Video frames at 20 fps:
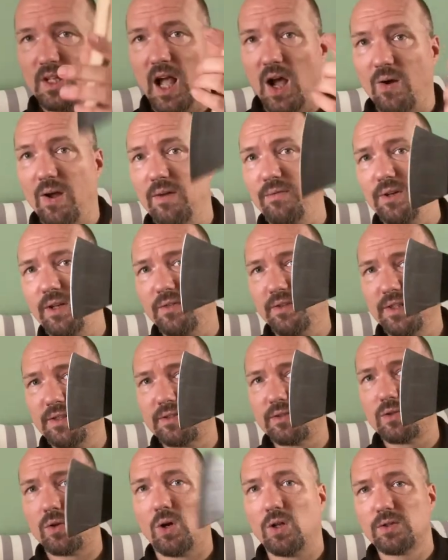However, this
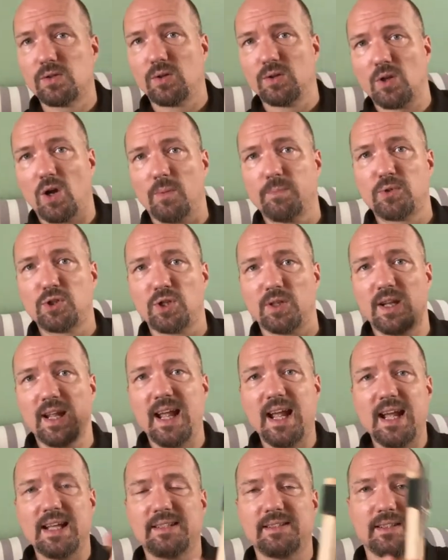is also an option
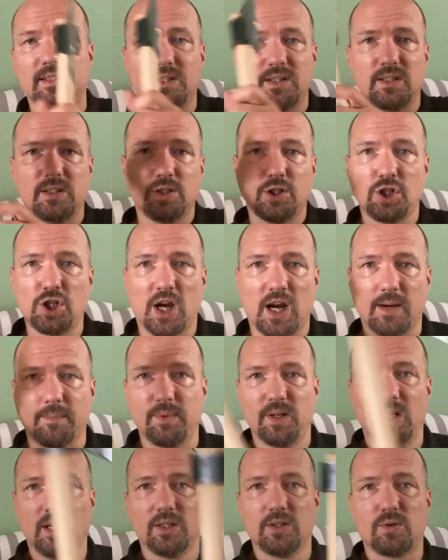as a
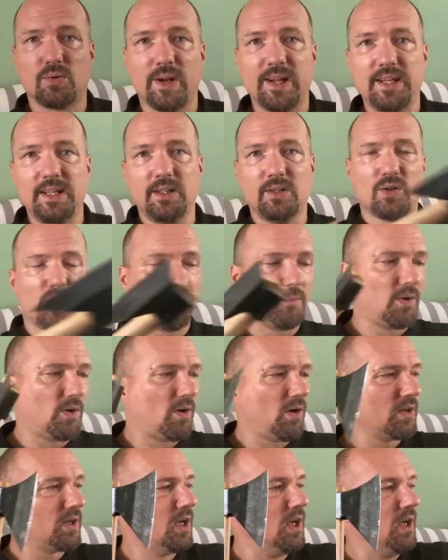sharp training
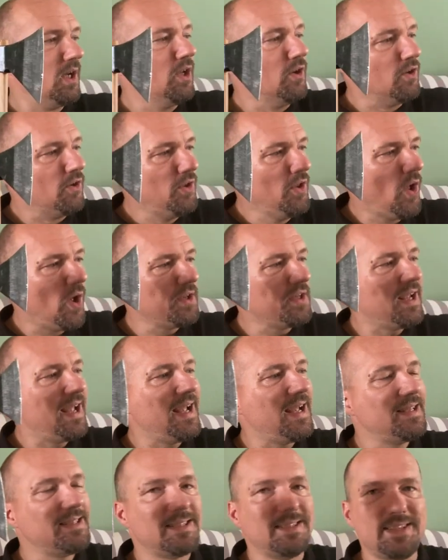tomahawk, not
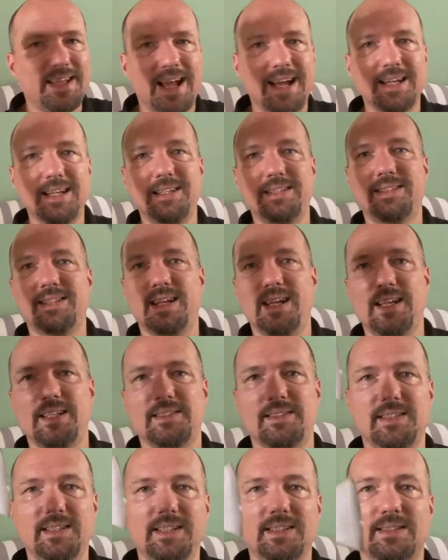as nice
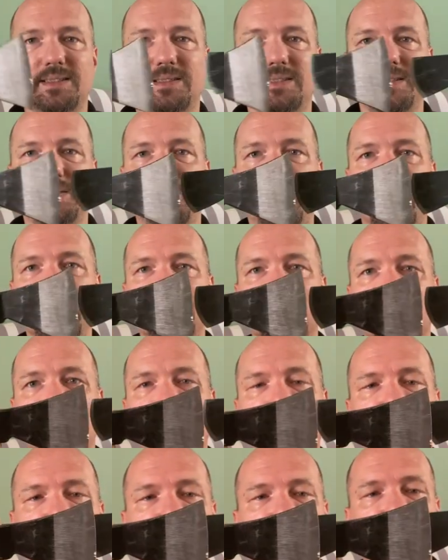as these the ones
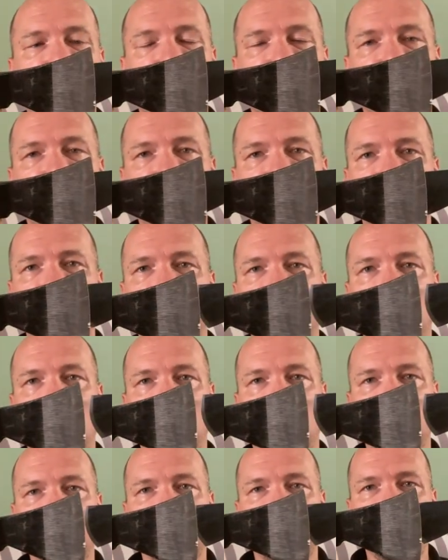by um,
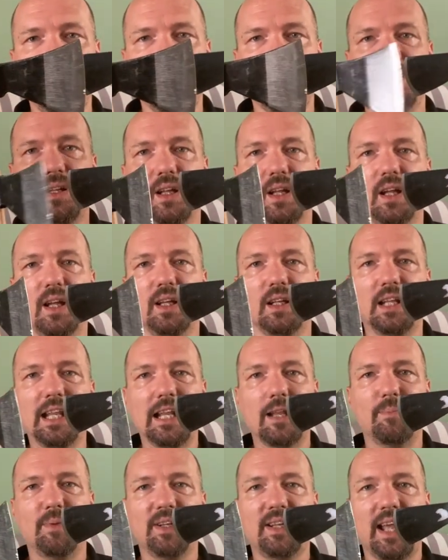cold steel, a
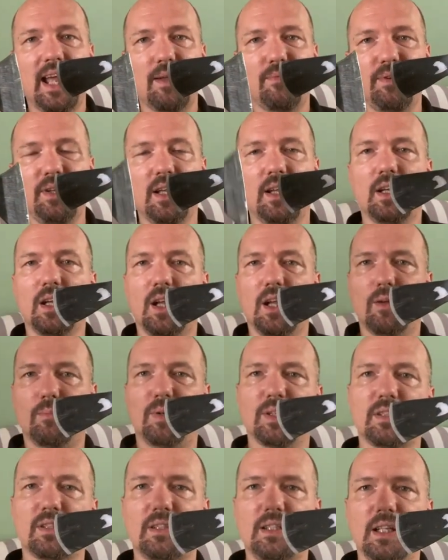little bit heavier,
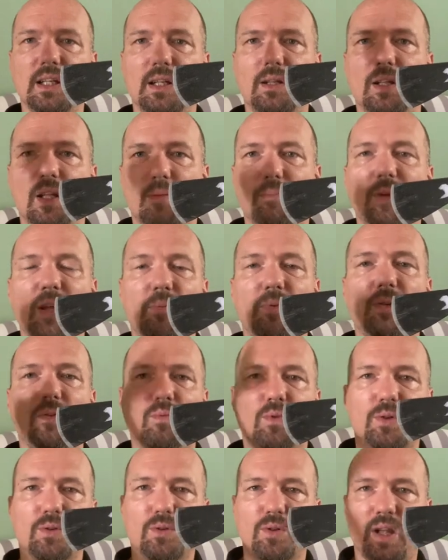but still maybe you
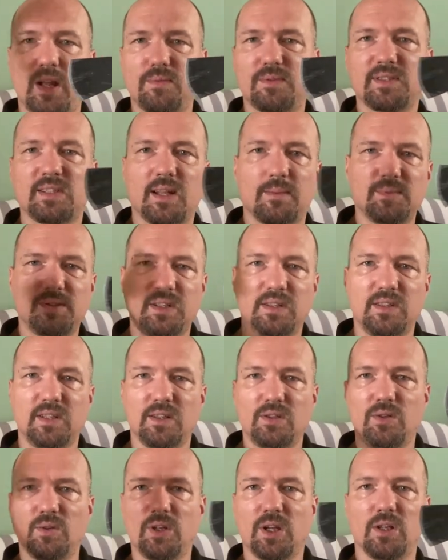want to have something
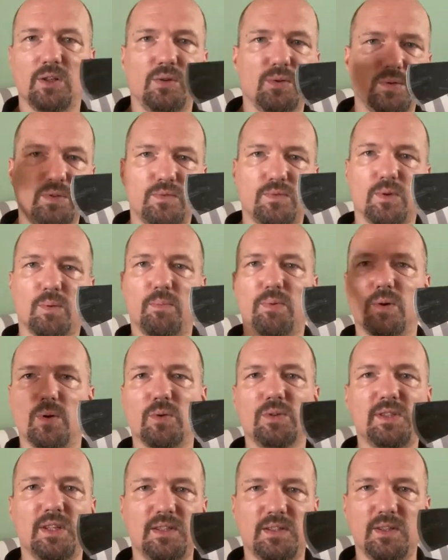that you can use for
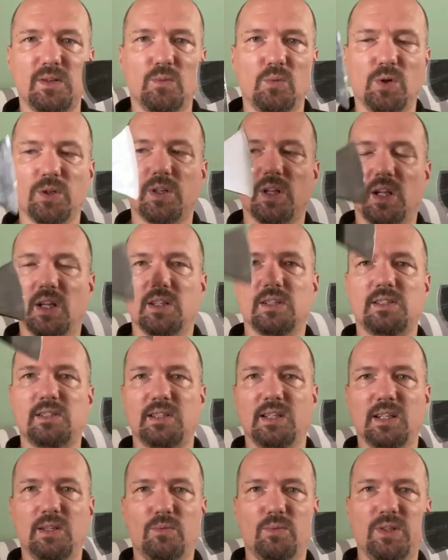processing wood,
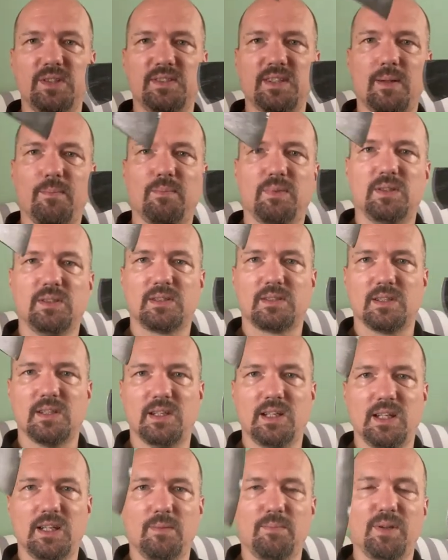still resembles a
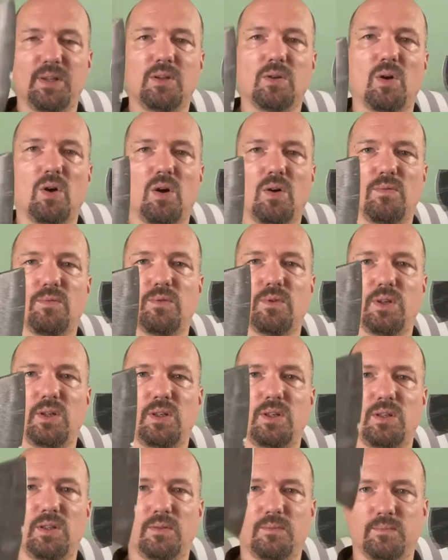little bit of
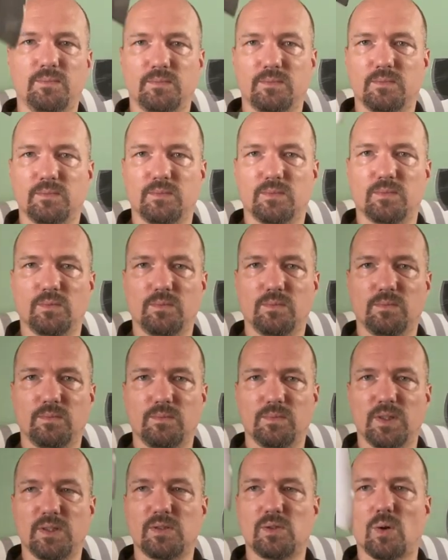uh,
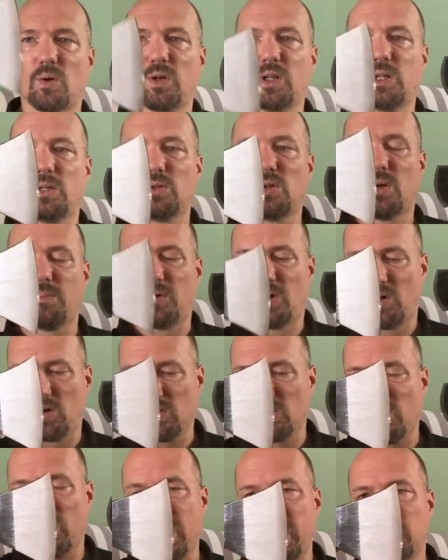Historical
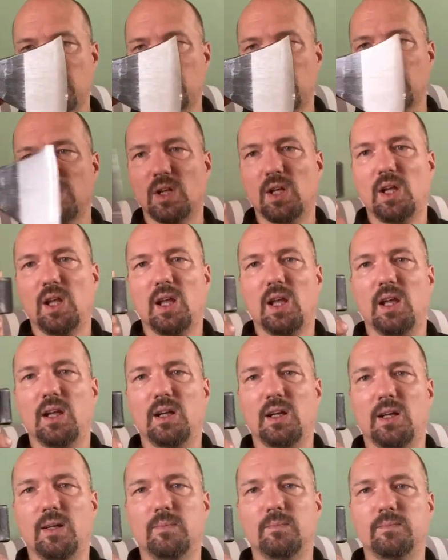tomahawk or hatchet,
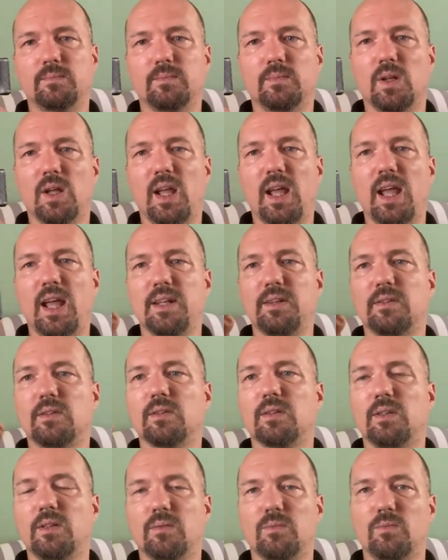um, and
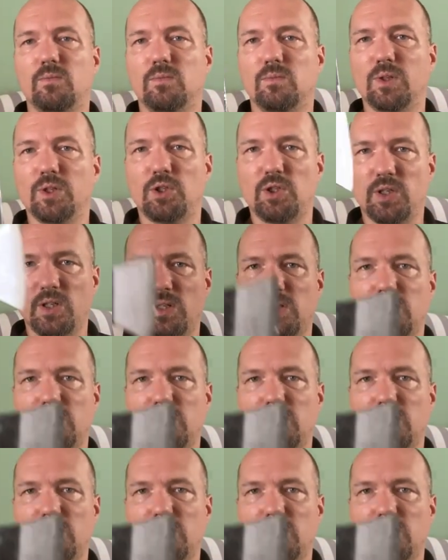uh, which